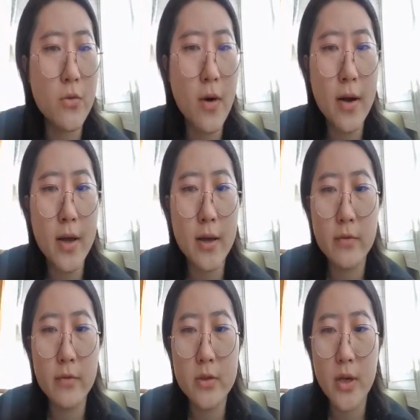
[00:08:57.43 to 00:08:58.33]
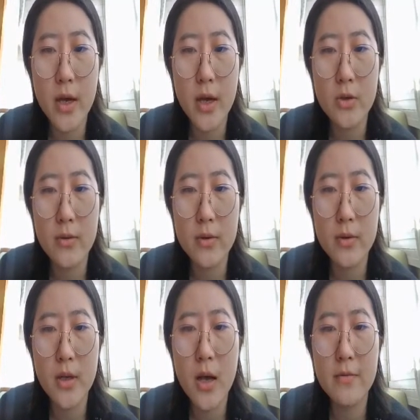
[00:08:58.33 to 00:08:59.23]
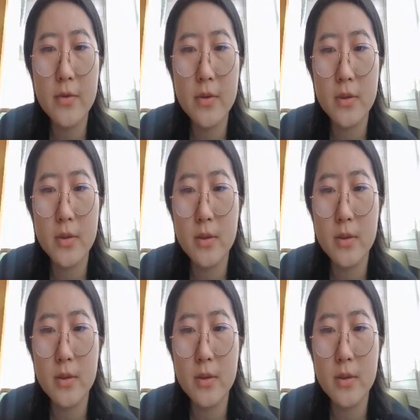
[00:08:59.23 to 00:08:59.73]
drawing this texture on the surface,